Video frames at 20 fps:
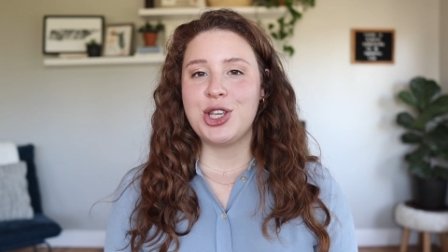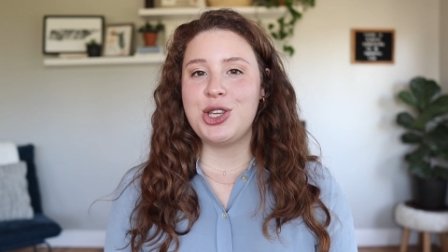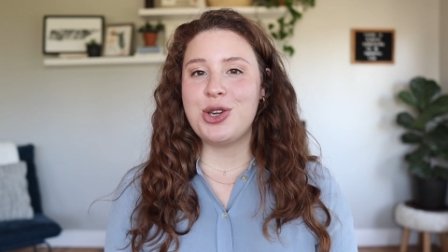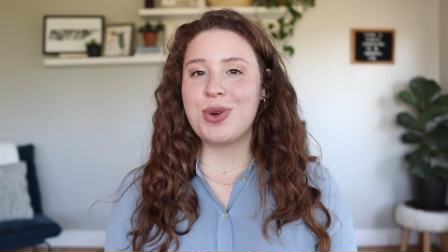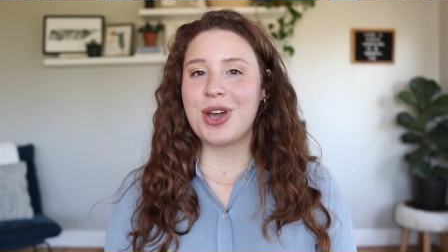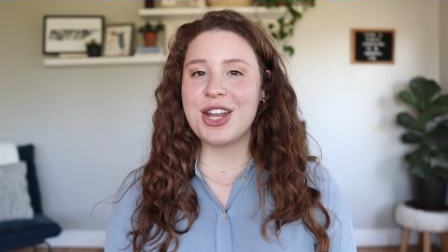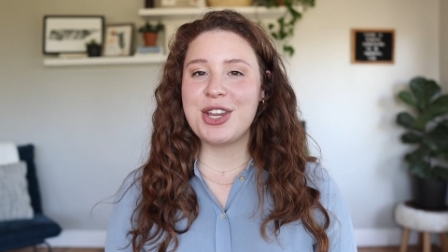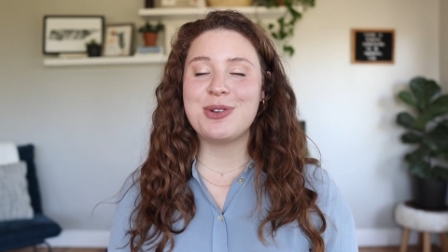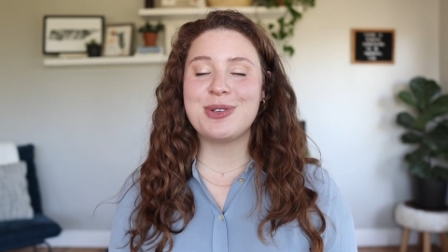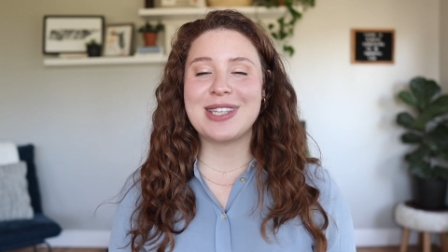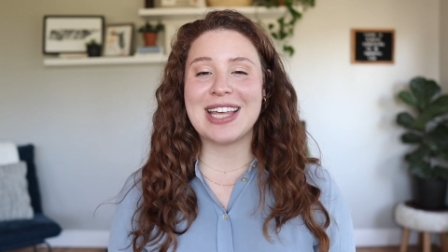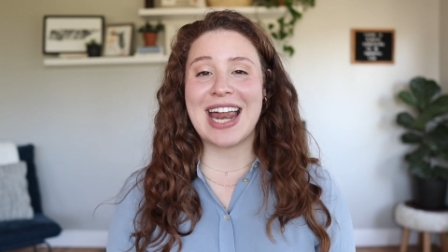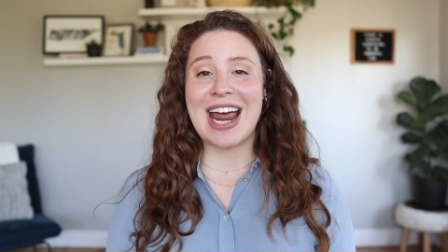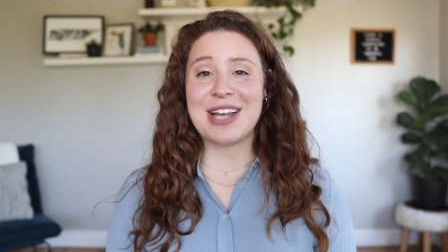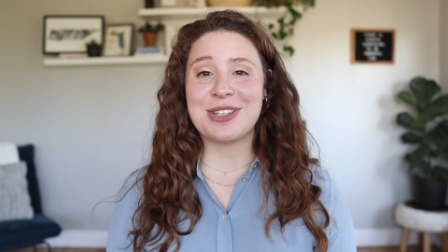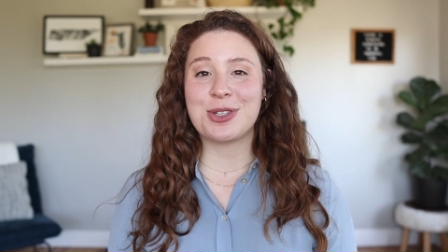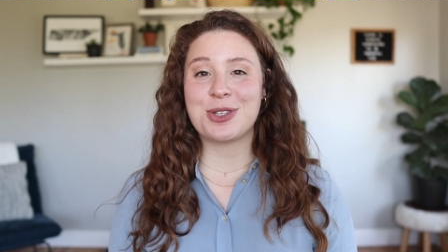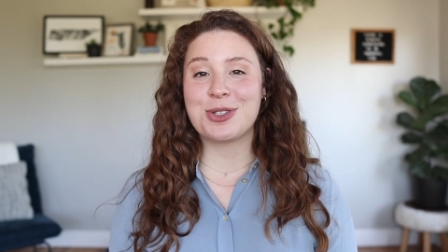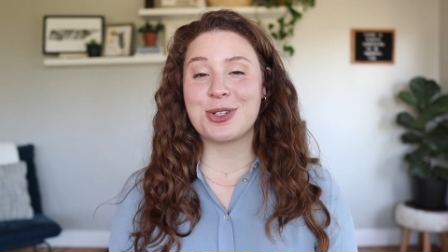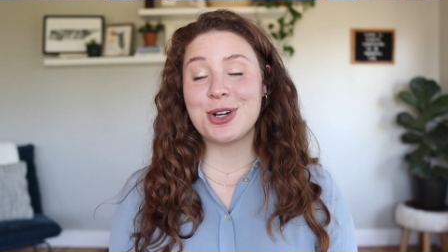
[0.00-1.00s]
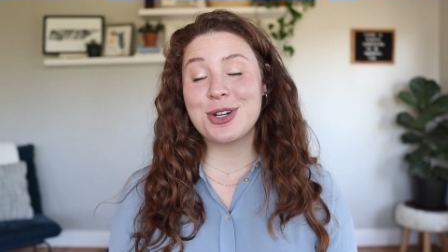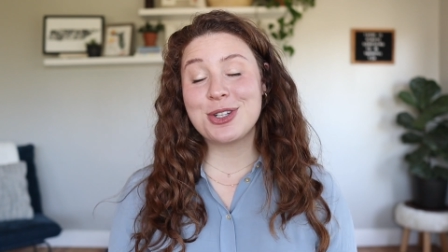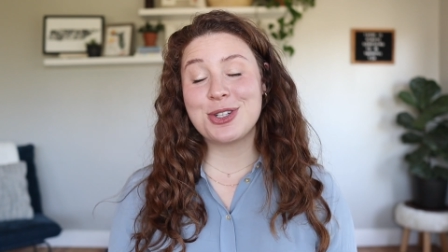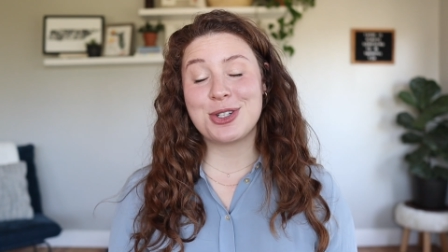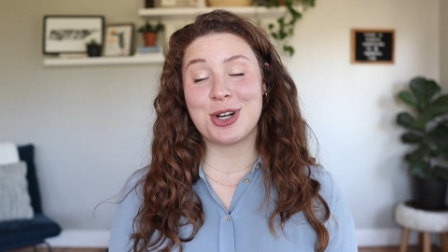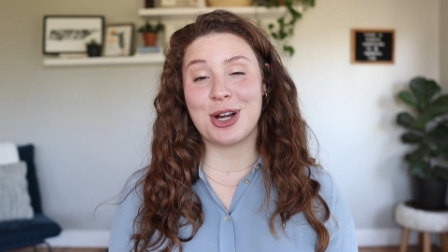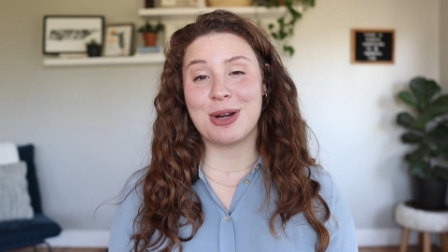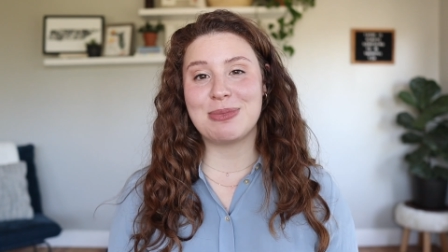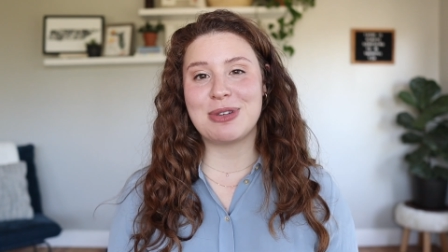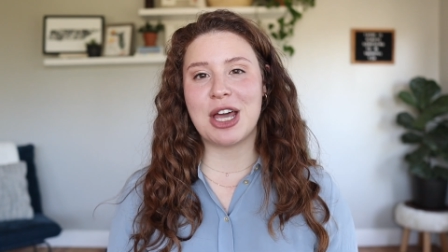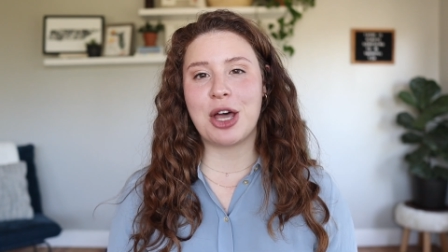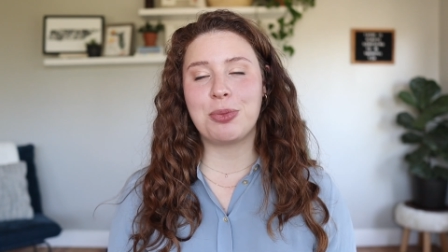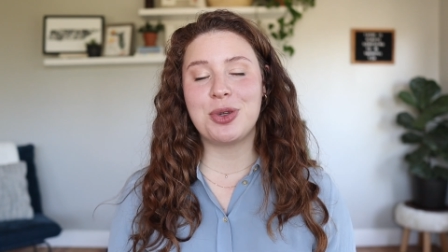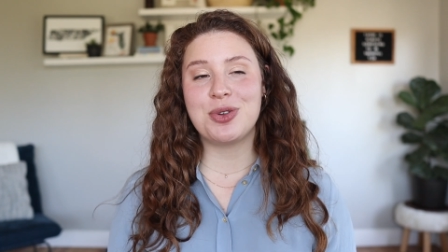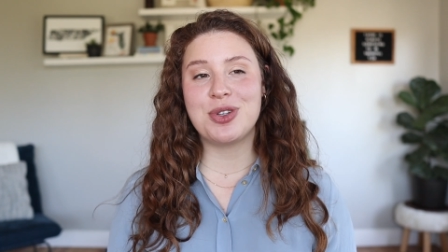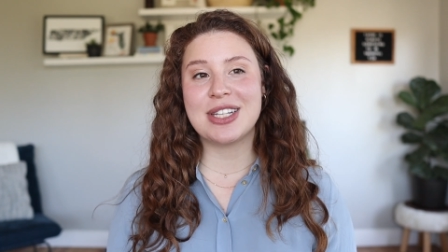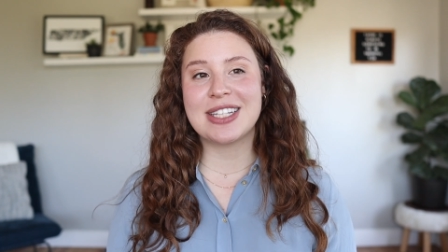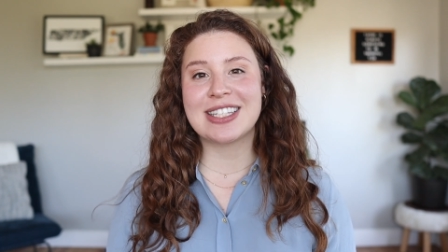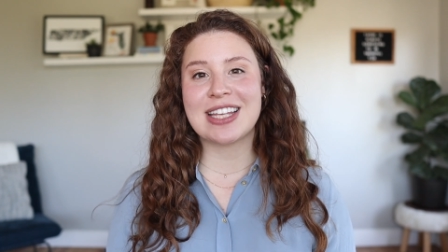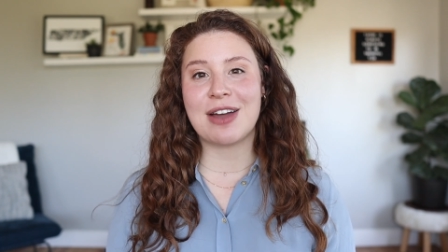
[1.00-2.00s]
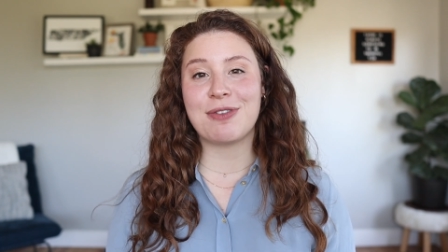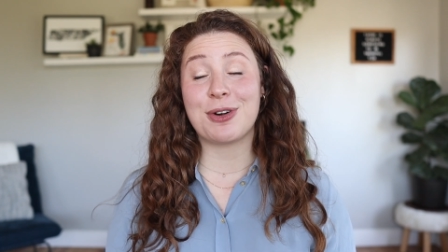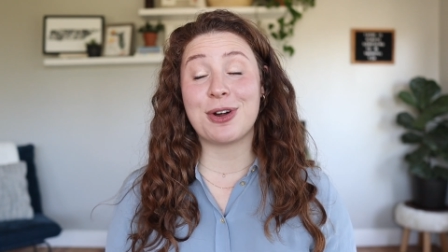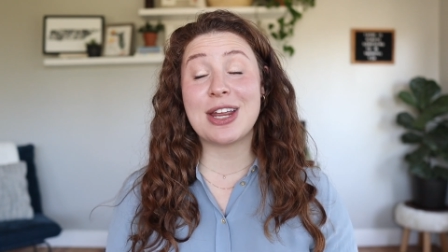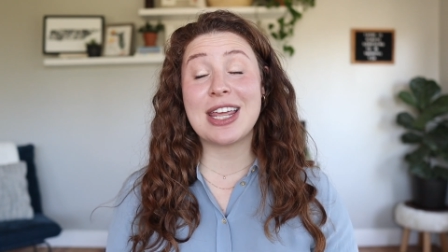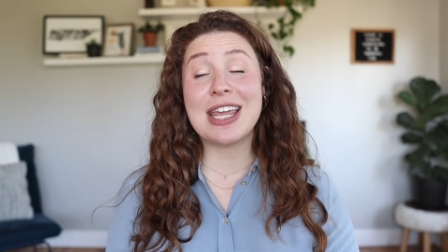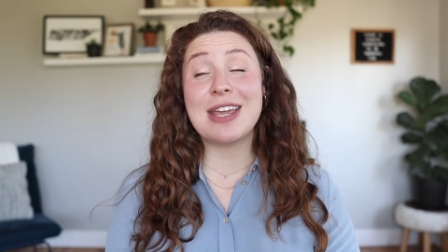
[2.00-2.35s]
You can use that as a search term to help you discover